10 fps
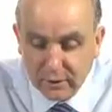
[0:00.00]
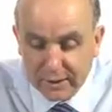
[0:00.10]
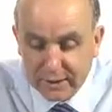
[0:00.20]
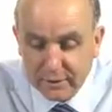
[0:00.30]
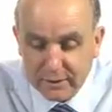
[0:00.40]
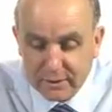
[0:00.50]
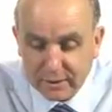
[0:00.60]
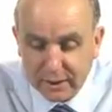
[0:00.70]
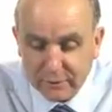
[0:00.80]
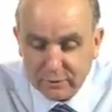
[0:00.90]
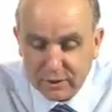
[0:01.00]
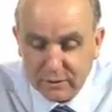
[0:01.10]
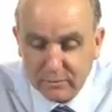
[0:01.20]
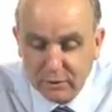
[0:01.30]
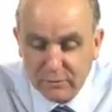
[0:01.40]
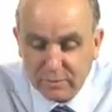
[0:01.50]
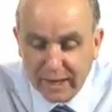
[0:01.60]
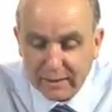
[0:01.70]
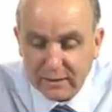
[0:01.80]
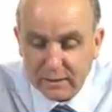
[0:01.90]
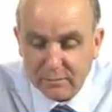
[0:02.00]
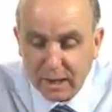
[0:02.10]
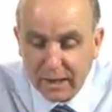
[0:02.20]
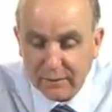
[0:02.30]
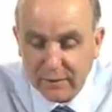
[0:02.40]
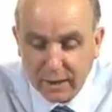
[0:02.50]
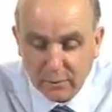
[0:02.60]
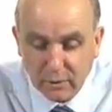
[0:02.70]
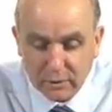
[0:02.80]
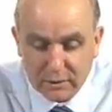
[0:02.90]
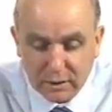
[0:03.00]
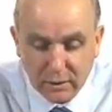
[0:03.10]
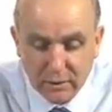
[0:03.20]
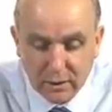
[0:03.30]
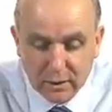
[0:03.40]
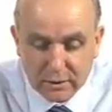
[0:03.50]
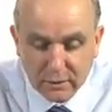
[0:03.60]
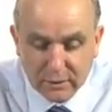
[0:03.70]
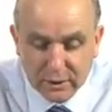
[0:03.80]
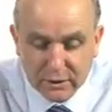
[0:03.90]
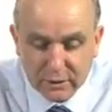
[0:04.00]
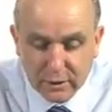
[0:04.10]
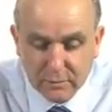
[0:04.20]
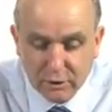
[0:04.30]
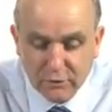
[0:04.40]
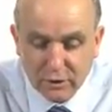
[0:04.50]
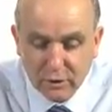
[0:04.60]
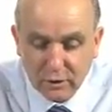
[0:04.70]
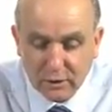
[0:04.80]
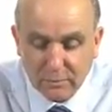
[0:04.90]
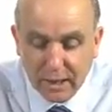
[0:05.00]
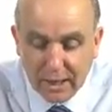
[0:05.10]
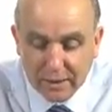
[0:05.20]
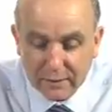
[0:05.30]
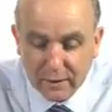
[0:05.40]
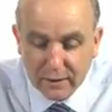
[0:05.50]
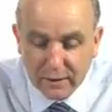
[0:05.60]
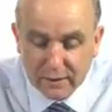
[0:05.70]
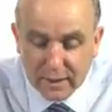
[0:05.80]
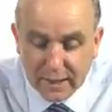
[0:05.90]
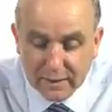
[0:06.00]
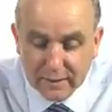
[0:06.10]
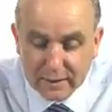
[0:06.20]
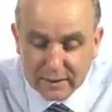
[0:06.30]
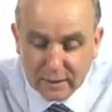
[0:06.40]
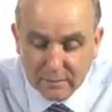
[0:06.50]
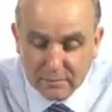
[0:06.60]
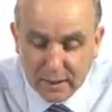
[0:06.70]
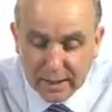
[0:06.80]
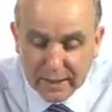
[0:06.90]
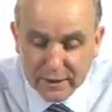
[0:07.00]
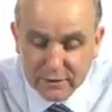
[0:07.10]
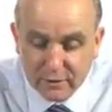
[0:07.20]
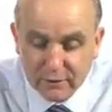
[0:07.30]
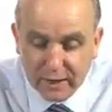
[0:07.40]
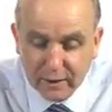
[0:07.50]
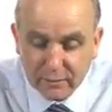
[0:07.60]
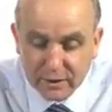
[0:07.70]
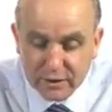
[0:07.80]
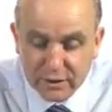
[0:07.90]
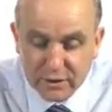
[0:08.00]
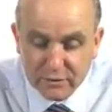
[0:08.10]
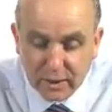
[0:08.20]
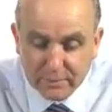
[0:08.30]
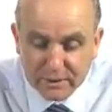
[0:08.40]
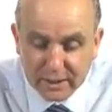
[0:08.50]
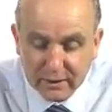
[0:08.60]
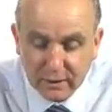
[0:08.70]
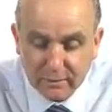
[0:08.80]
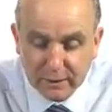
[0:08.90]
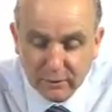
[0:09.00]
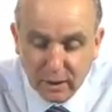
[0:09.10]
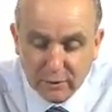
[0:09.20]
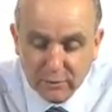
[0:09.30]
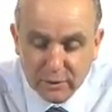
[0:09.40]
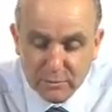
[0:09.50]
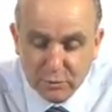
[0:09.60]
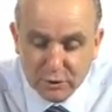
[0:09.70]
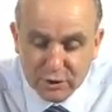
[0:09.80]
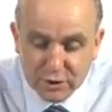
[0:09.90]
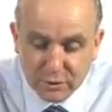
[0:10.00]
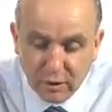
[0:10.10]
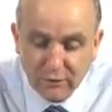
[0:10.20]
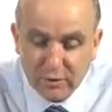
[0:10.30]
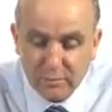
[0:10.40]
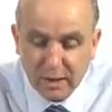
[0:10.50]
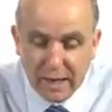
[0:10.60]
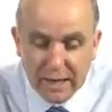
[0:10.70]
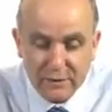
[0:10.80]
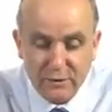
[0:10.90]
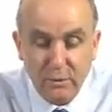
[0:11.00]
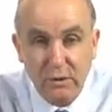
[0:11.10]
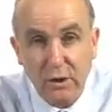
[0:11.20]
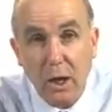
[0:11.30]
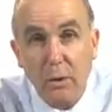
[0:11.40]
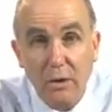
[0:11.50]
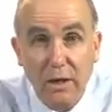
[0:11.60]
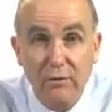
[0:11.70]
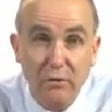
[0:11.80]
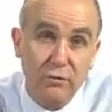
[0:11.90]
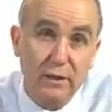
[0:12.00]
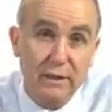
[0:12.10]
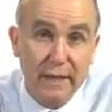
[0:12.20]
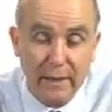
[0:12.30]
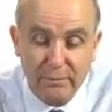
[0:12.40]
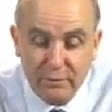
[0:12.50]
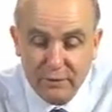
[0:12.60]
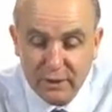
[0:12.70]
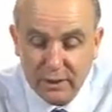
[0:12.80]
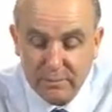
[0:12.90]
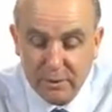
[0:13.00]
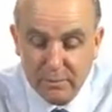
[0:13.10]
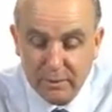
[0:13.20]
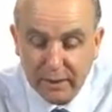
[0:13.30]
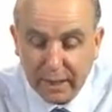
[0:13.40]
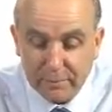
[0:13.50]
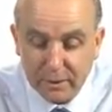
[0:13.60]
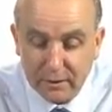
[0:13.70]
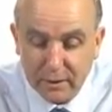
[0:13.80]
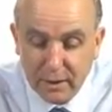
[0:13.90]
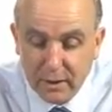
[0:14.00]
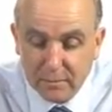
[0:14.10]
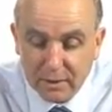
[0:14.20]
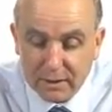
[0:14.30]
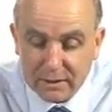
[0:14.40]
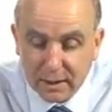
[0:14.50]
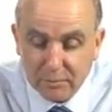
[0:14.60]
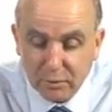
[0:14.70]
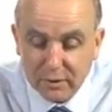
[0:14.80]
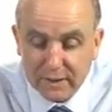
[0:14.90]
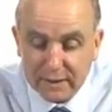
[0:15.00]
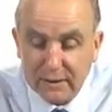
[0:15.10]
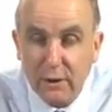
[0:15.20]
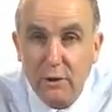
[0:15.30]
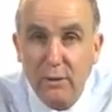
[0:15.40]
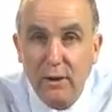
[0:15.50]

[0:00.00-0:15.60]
idea is that countries can move back to the path they were on. So initially you're moving along the path, then there's some major event which disrupts economic growth, which pushes you off the path to a lower level, for example, of GDP per capita. But at some point event's